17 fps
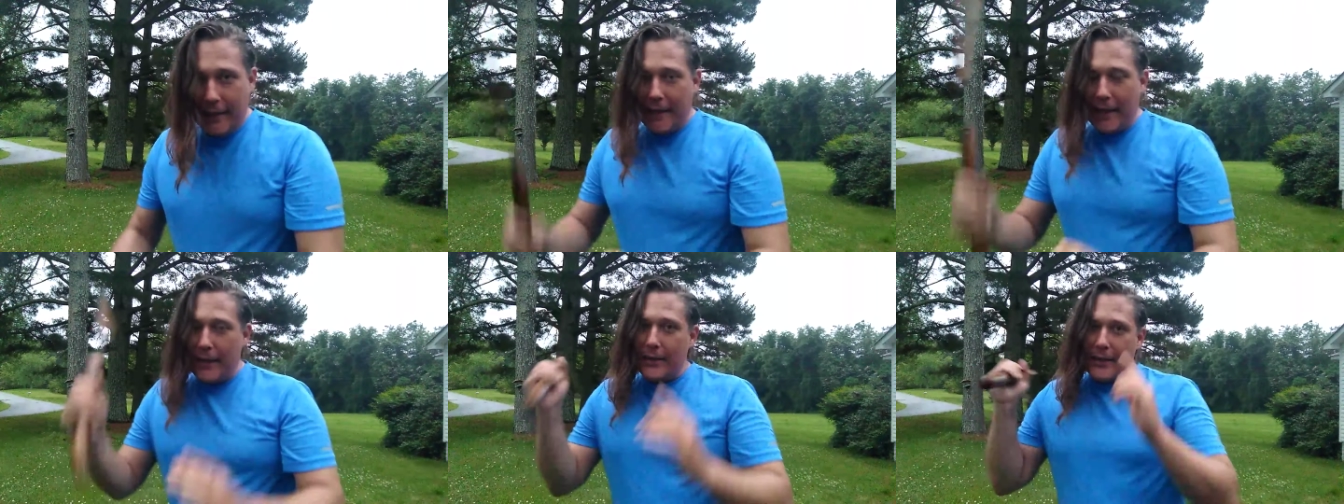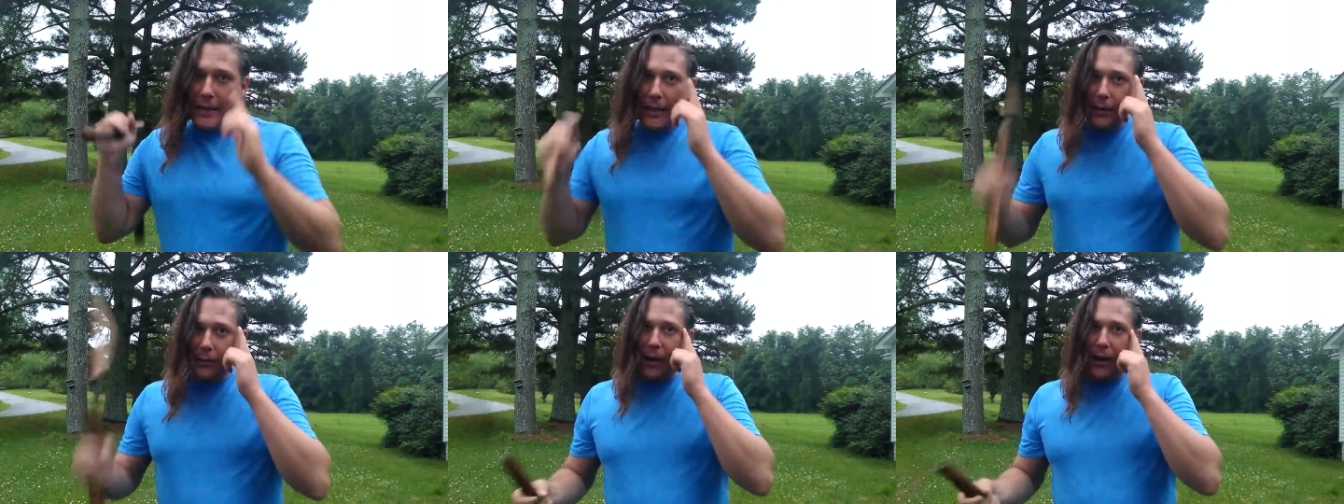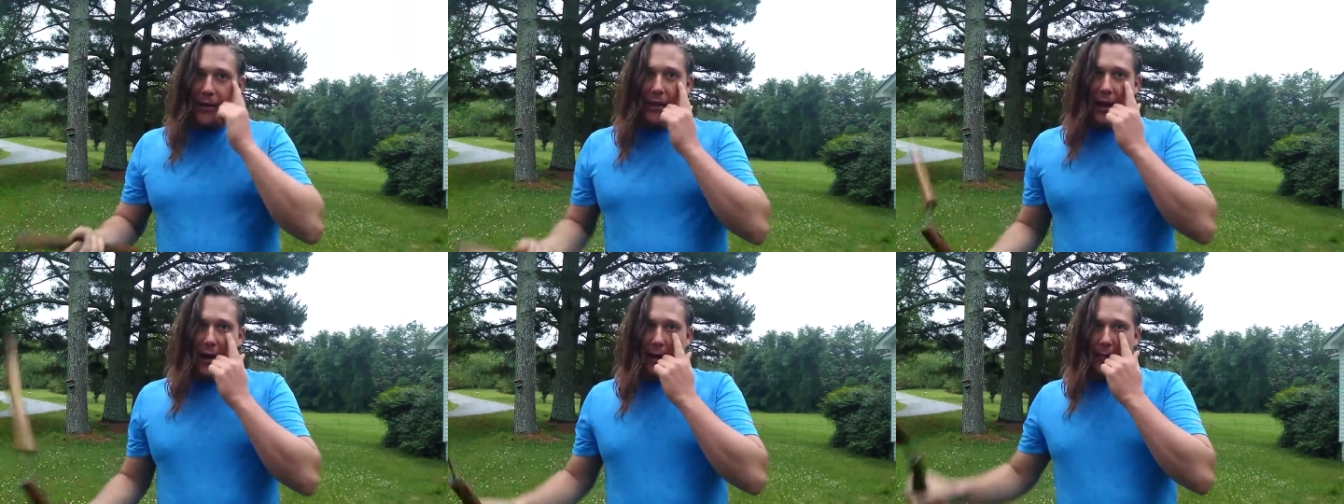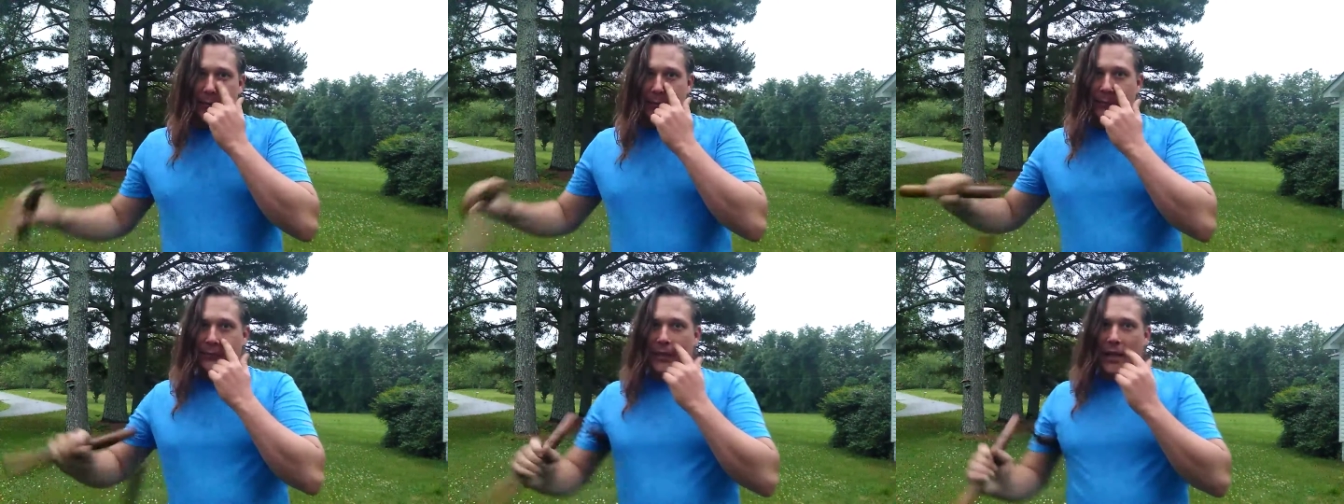Now think about that.
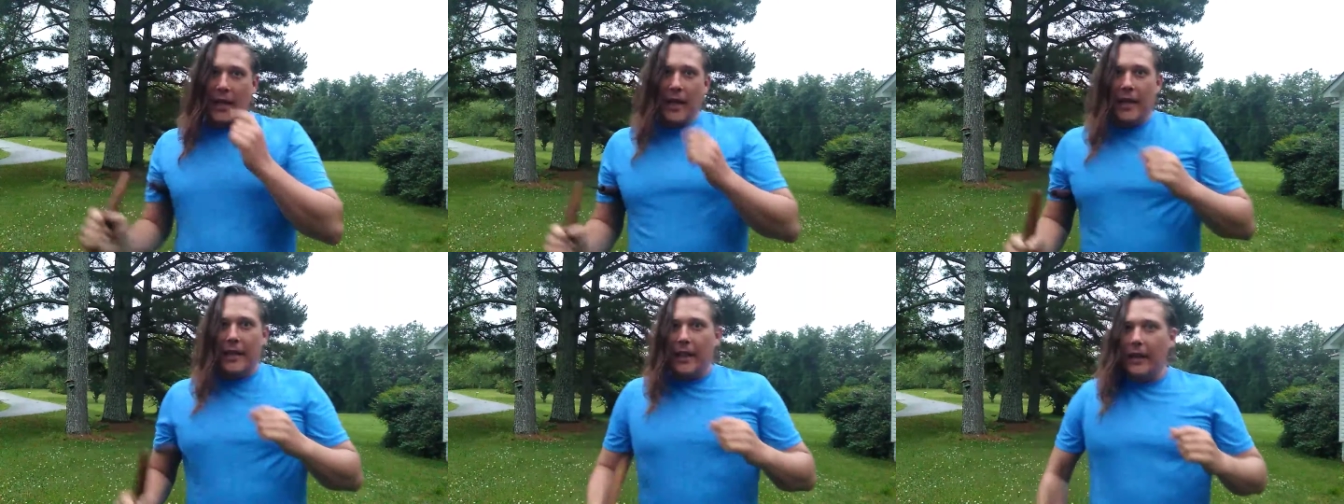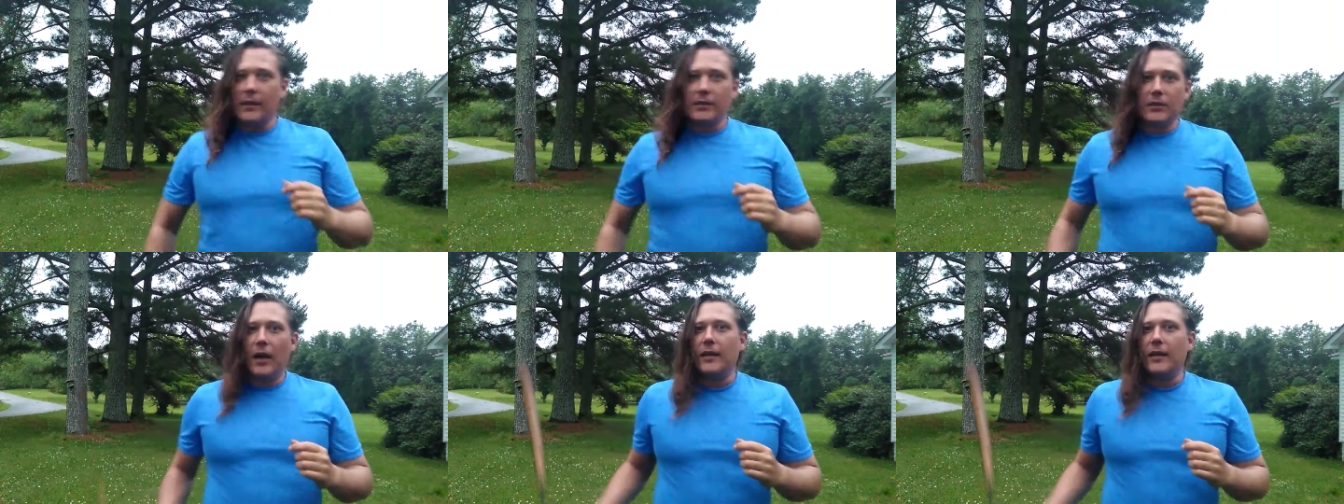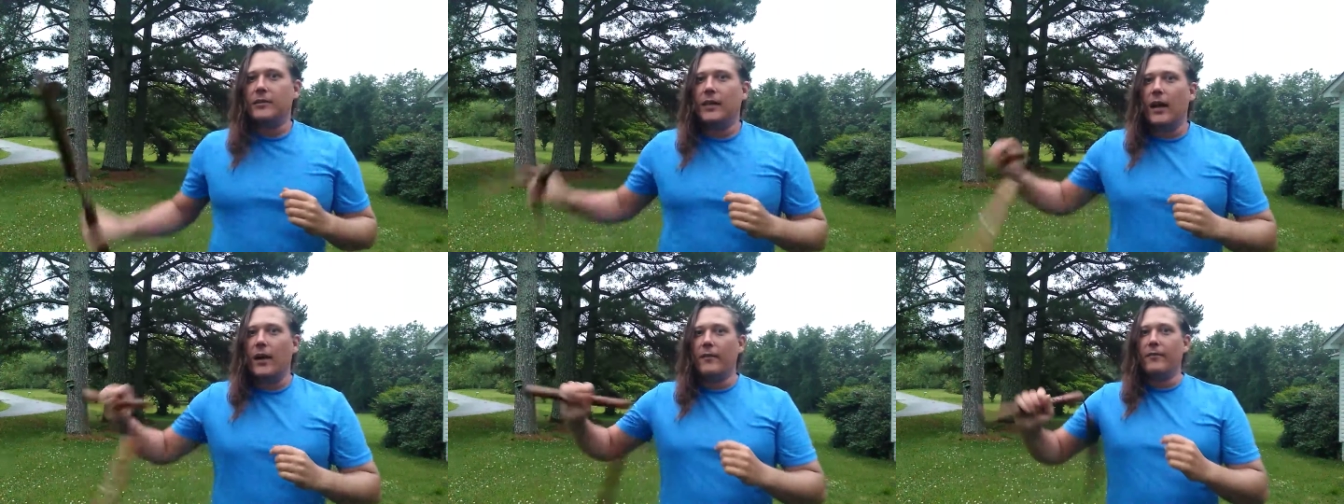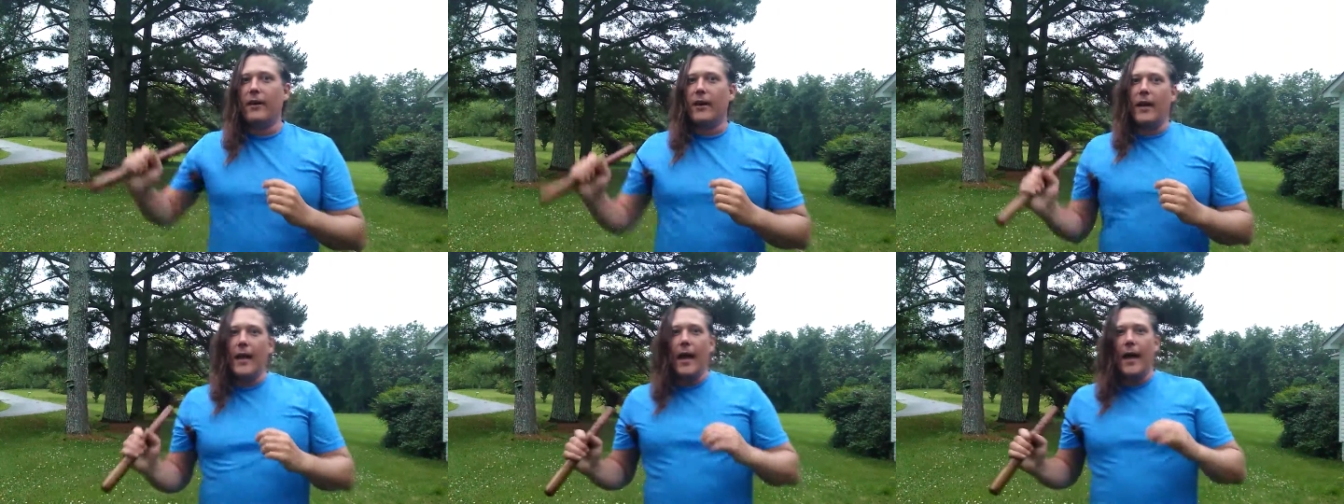That does not sound
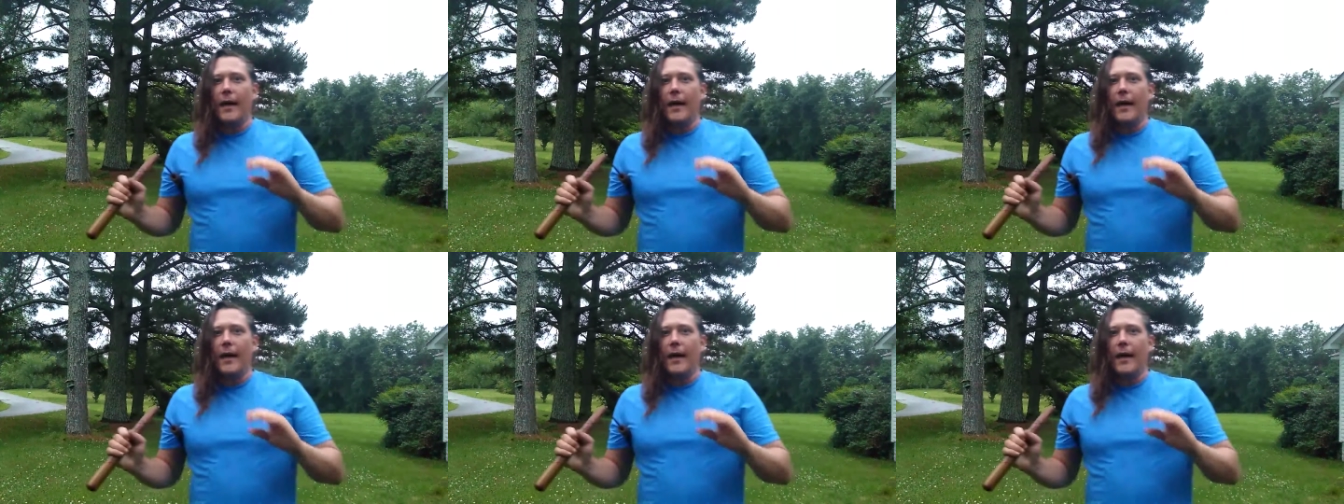very